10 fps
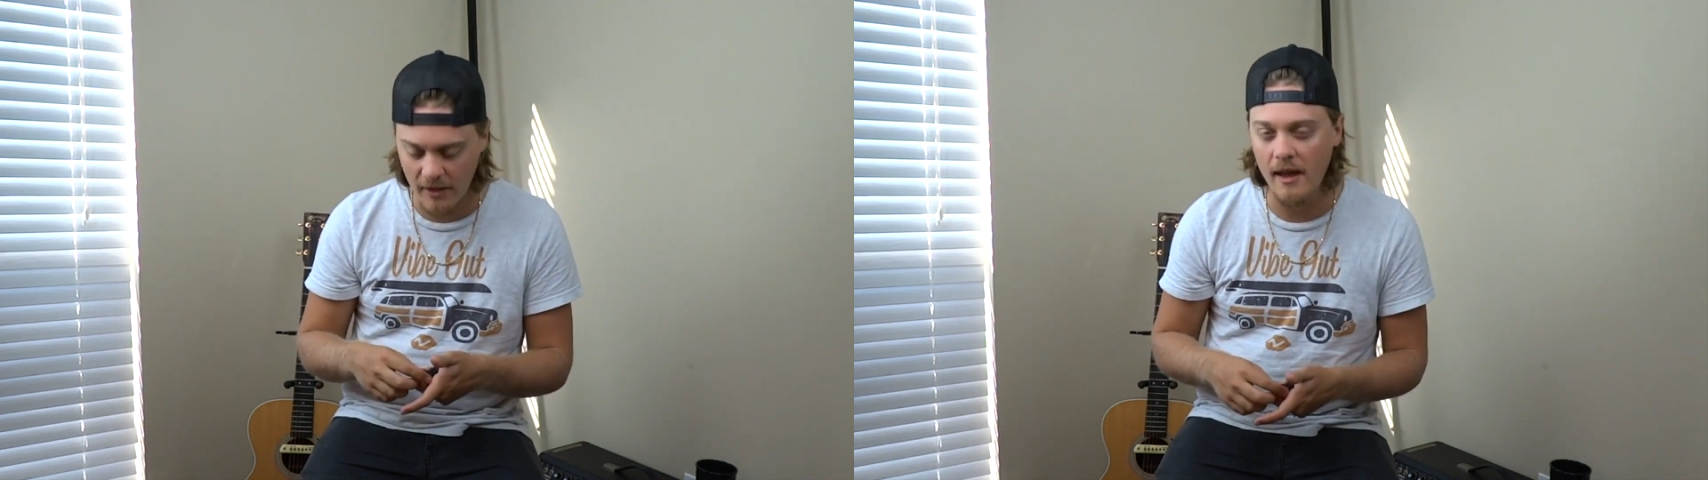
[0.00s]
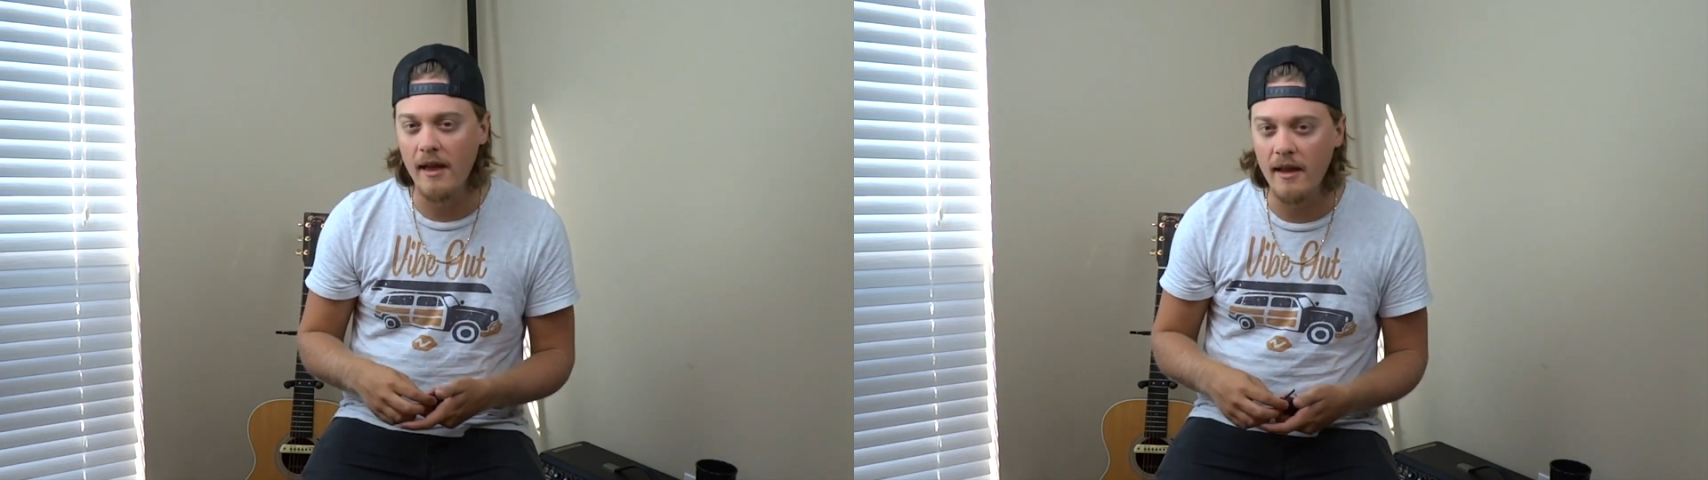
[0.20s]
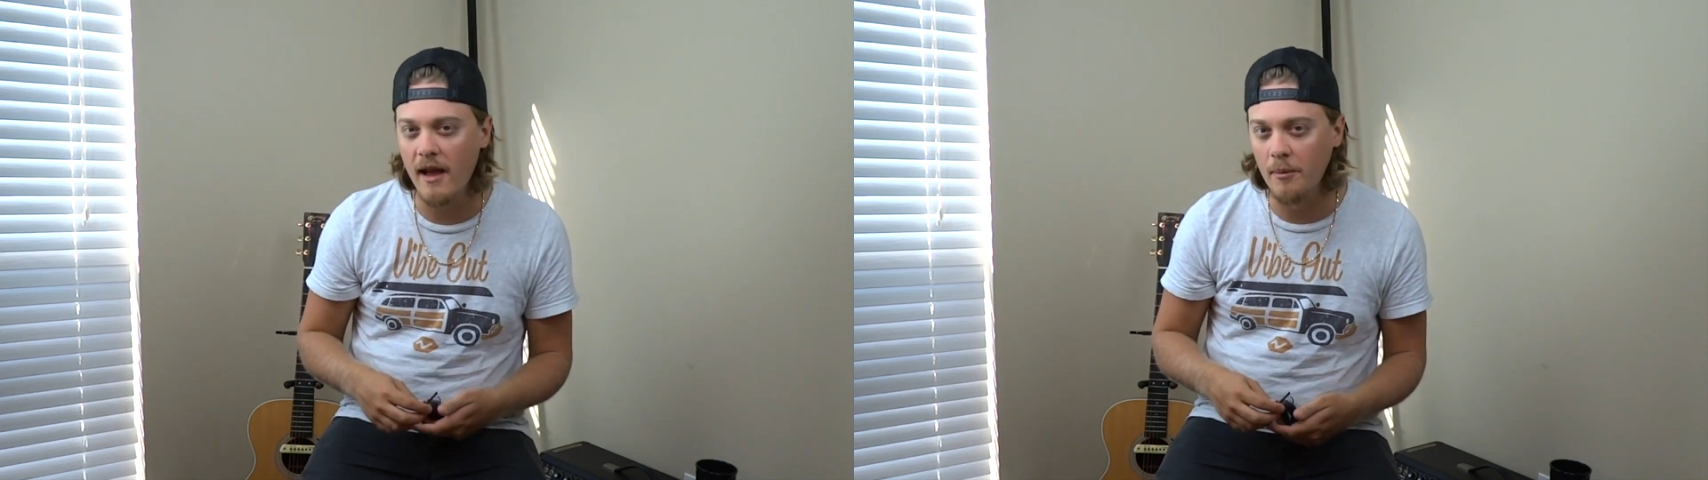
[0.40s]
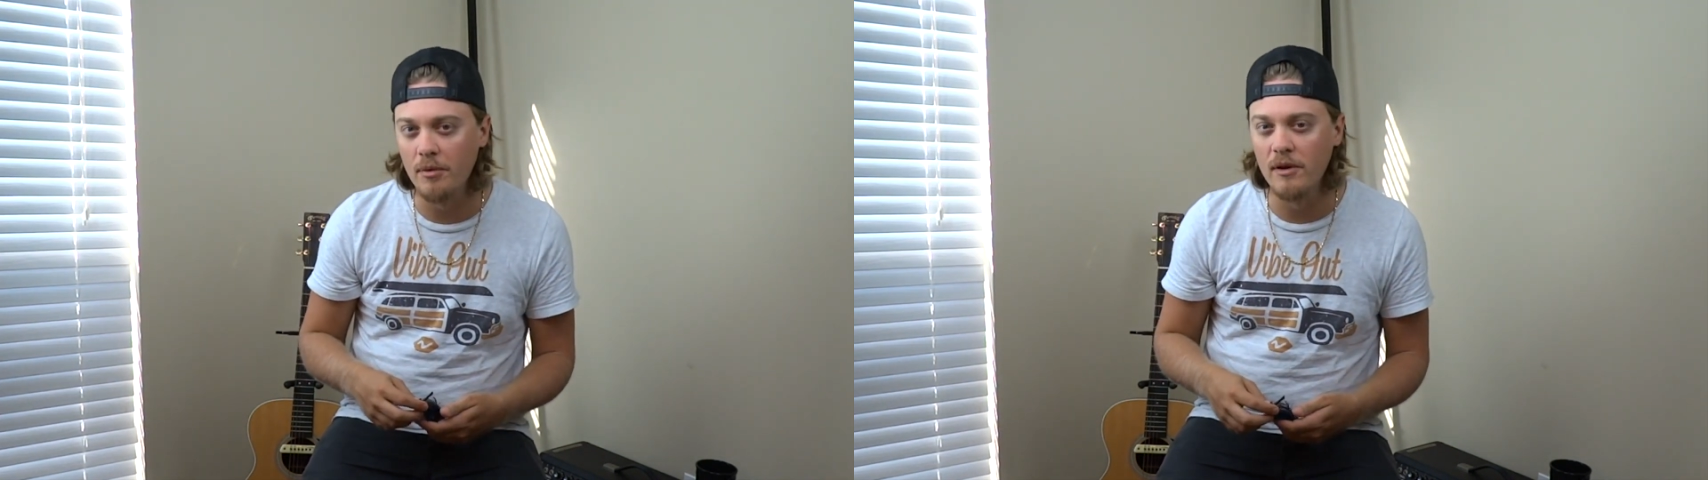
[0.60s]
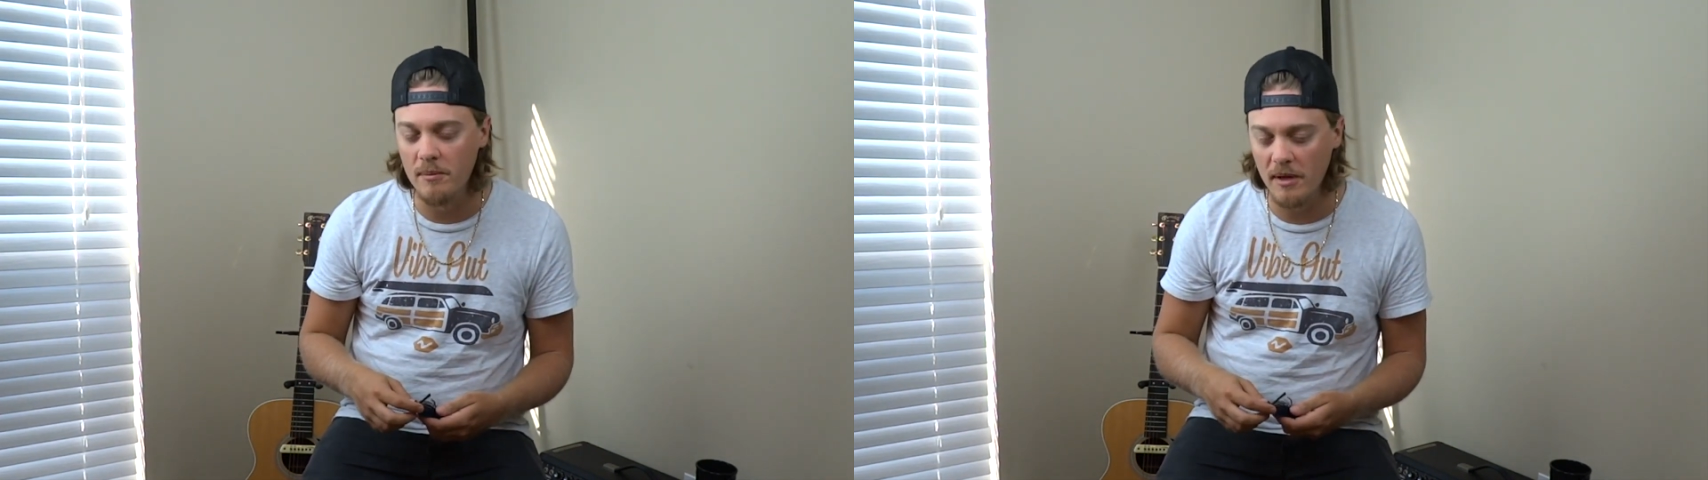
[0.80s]
going to yank out a
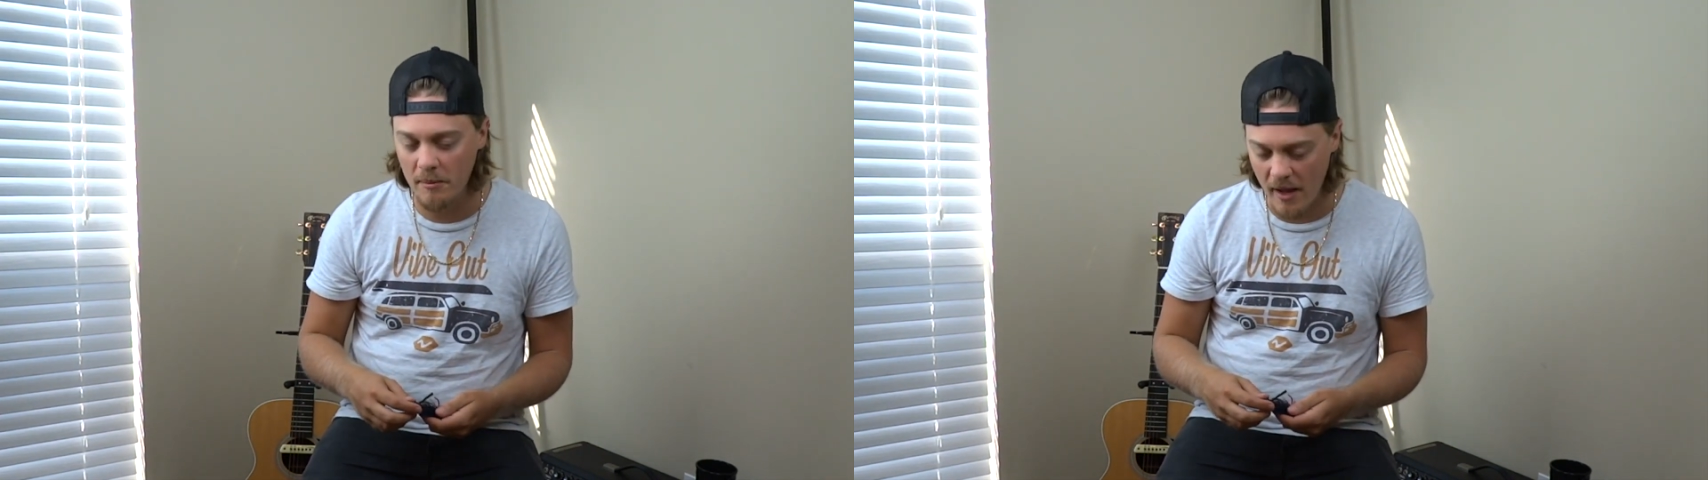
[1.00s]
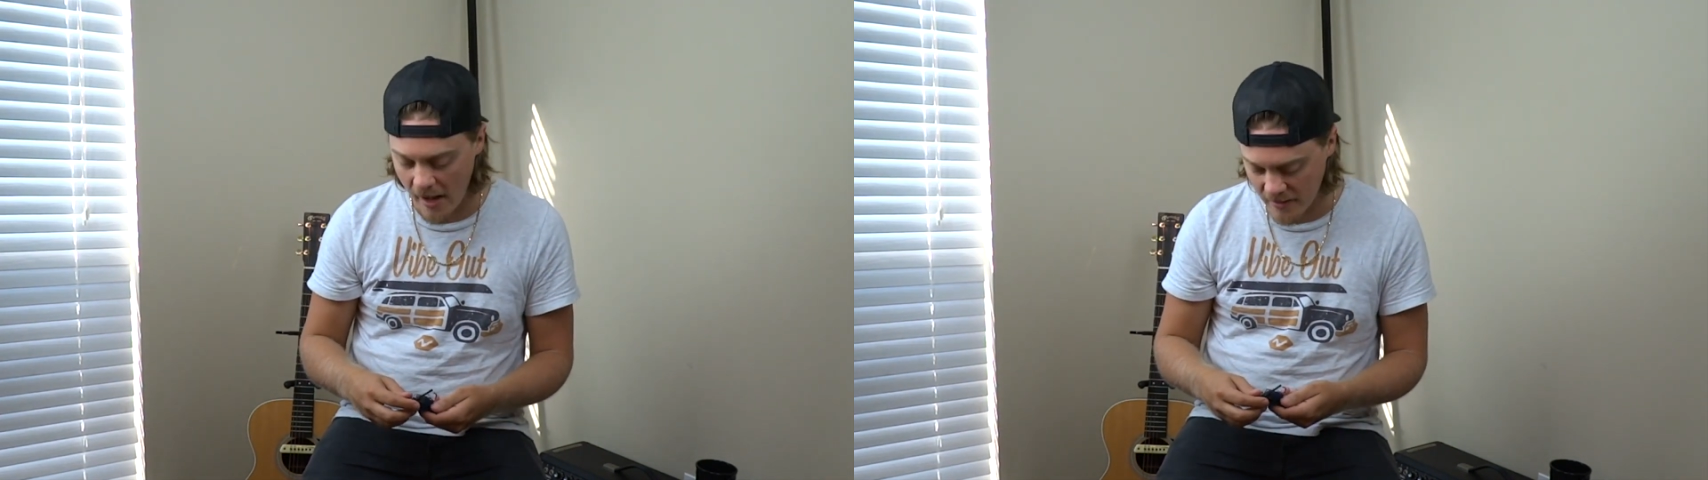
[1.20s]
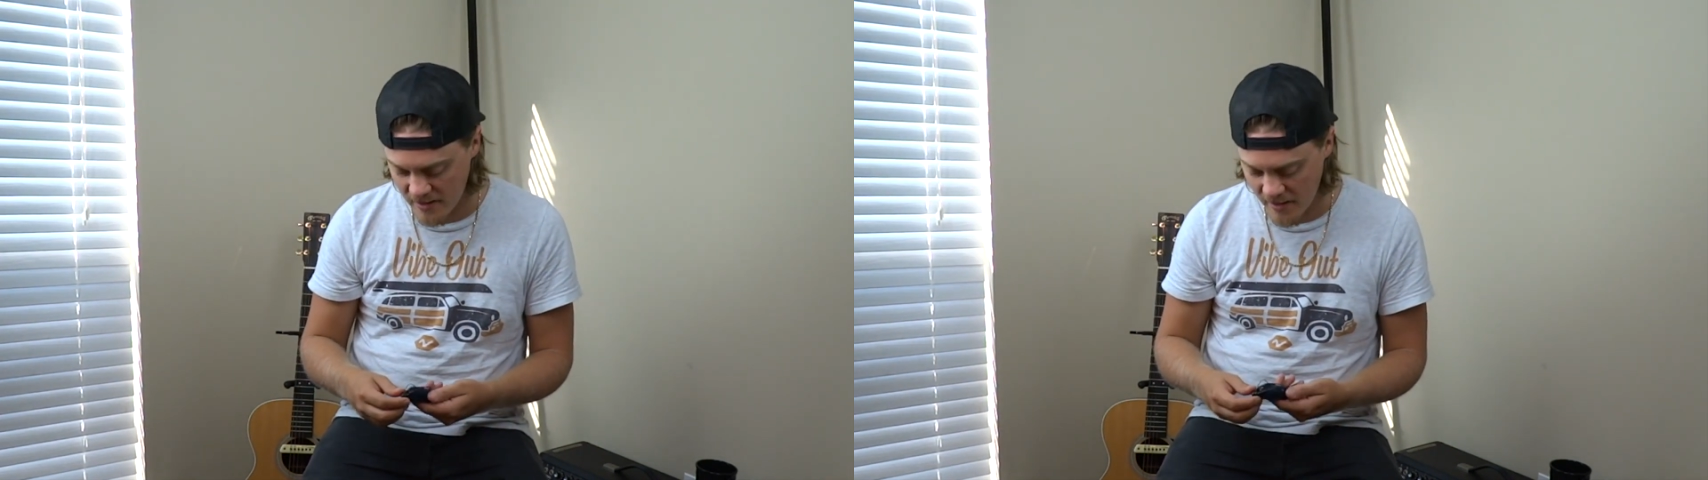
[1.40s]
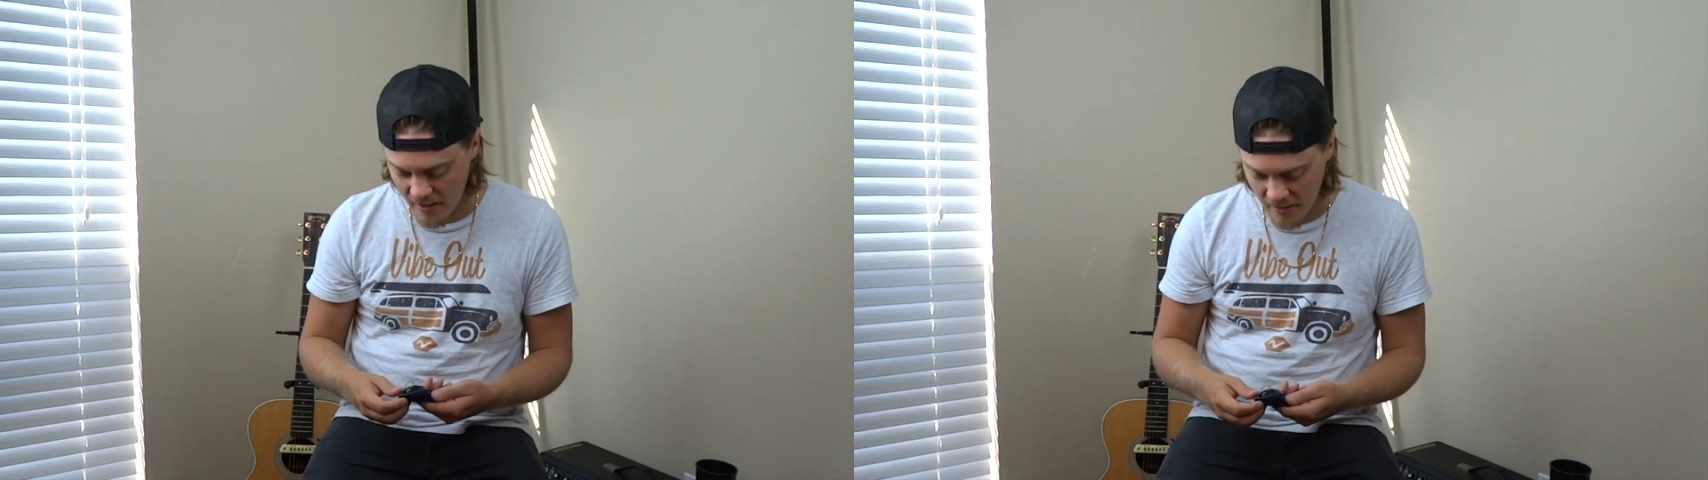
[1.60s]
pretty big bass.